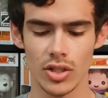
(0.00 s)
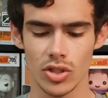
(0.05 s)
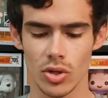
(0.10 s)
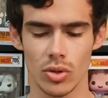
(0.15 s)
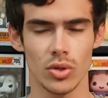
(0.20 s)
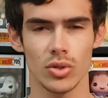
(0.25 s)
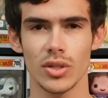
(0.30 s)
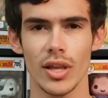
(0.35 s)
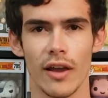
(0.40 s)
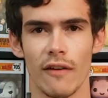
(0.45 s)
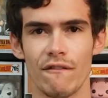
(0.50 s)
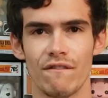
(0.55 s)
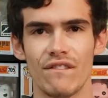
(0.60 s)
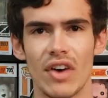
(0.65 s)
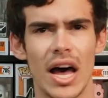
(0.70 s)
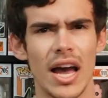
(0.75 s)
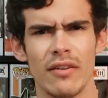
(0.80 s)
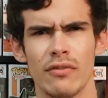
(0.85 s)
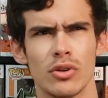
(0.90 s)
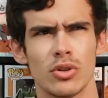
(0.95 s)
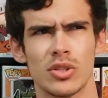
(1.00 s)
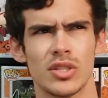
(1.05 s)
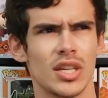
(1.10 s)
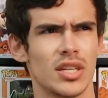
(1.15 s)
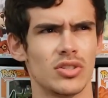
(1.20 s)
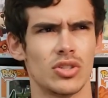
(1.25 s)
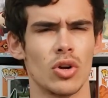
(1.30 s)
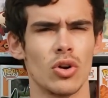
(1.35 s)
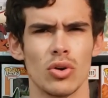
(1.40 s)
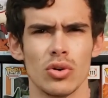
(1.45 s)
So there's like five or
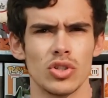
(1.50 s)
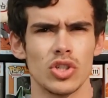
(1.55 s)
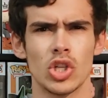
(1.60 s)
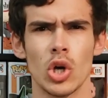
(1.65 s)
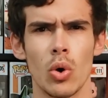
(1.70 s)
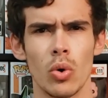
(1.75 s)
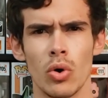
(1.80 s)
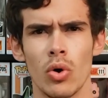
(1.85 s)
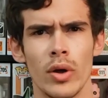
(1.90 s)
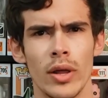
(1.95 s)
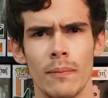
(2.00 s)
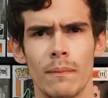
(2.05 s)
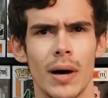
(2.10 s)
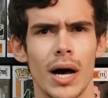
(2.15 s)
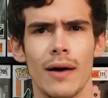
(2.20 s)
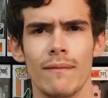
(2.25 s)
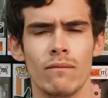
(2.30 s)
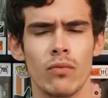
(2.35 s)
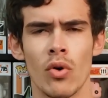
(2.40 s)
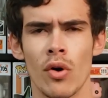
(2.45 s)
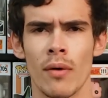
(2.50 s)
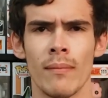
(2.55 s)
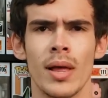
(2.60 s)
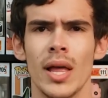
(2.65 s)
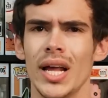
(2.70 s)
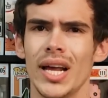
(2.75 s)
six girls total in pop form.